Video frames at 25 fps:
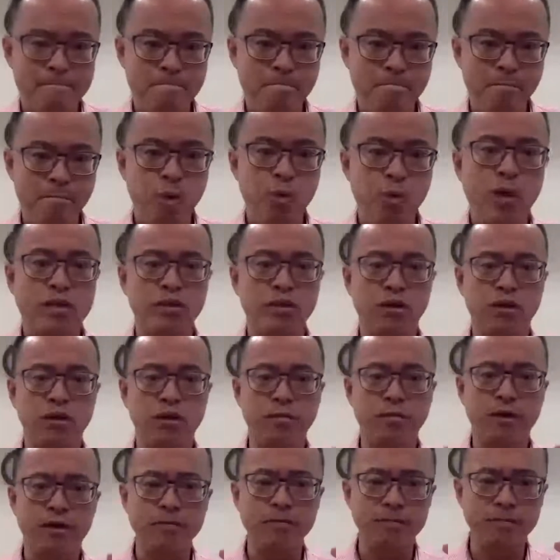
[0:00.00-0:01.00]
We're talking
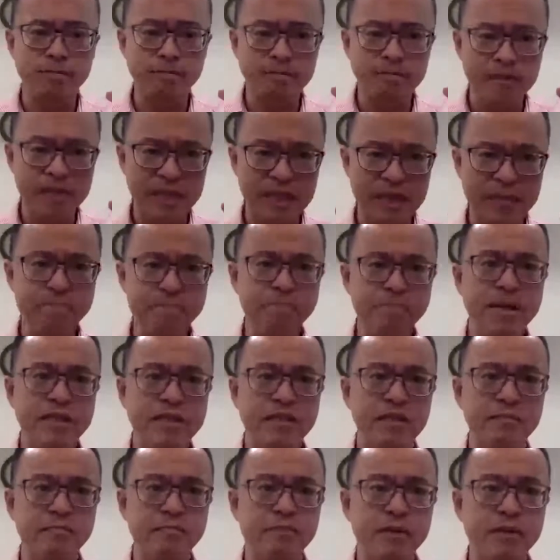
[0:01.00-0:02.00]
about
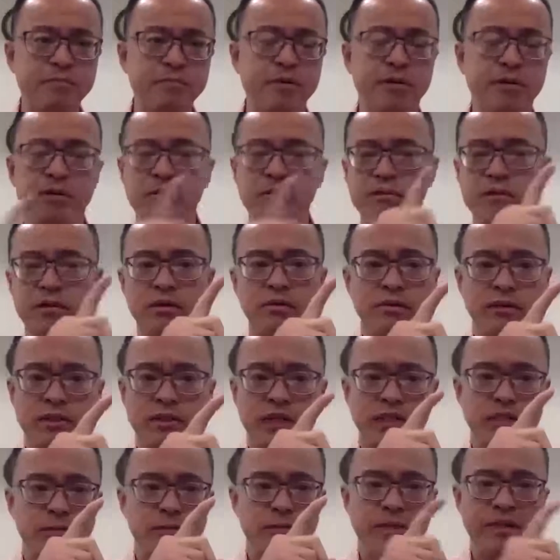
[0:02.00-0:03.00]
impacting people when
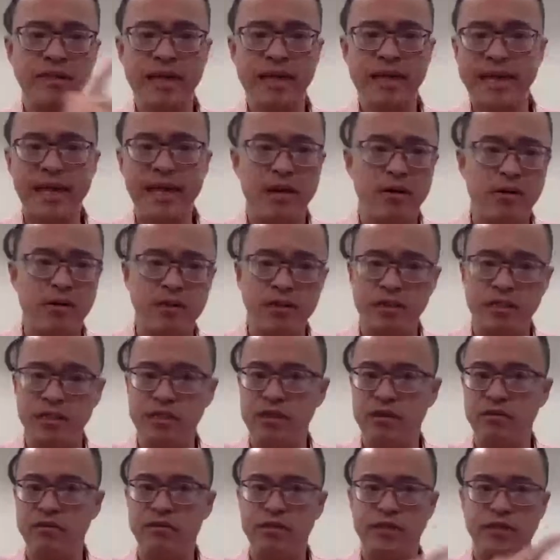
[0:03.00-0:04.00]
they spend 8 hours in the
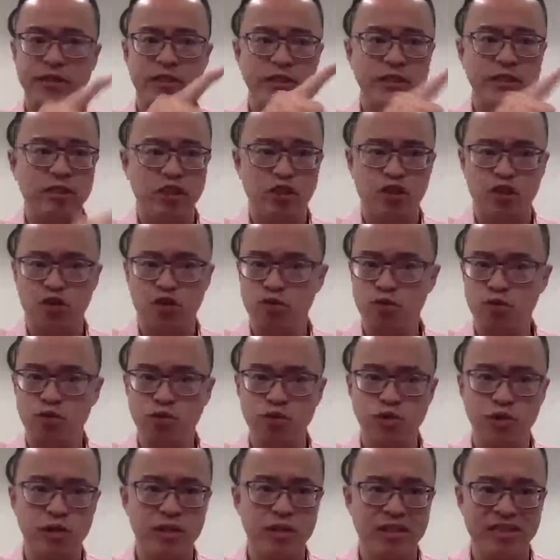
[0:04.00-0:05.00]
office, in the
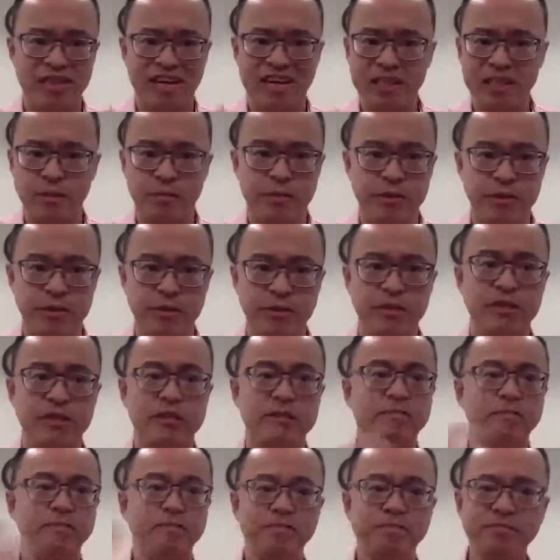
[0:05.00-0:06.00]
schools, in hospitals.
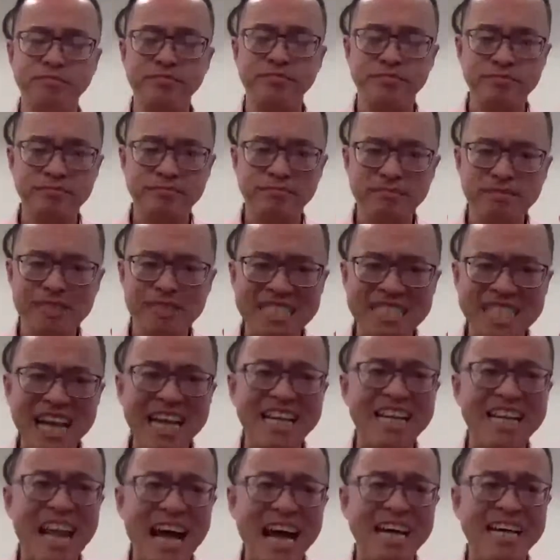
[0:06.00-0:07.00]

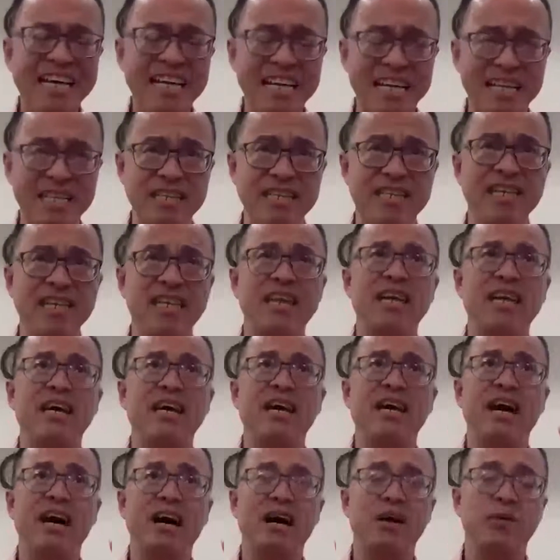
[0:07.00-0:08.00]
That lighting
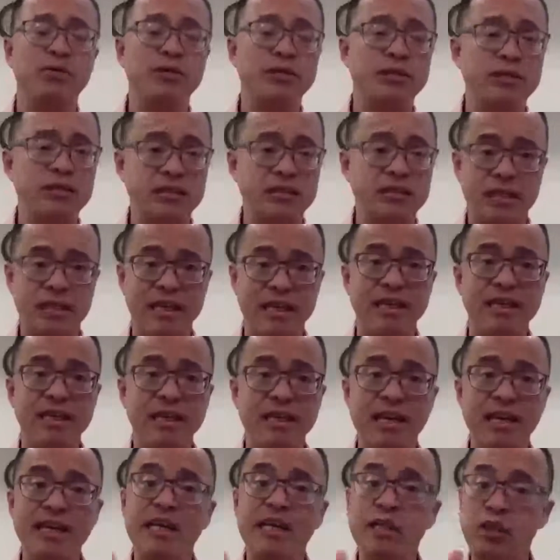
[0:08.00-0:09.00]
with the circadian
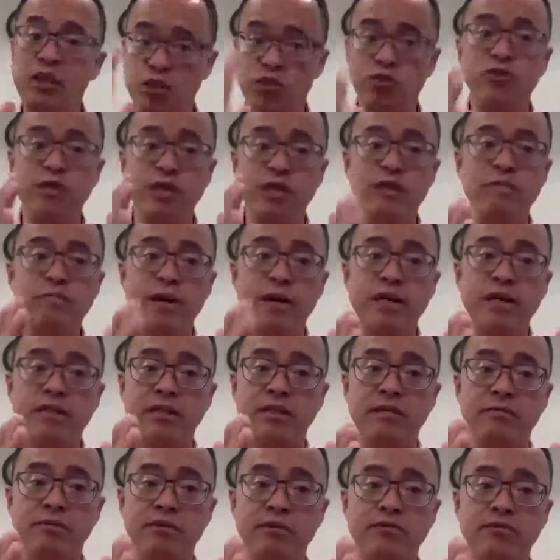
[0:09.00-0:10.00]
lighting truly impact
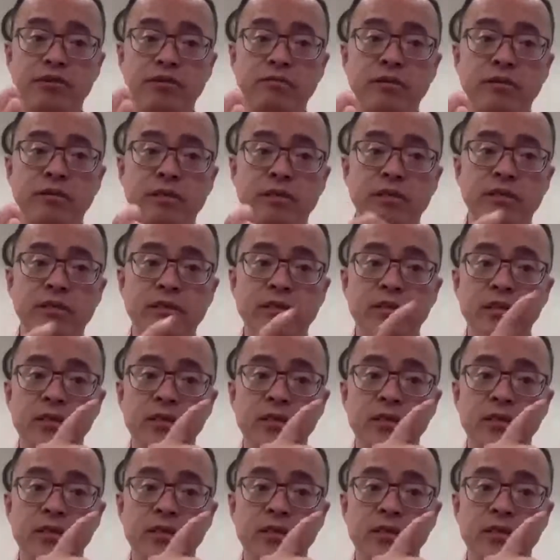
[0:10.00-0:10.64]
their performance.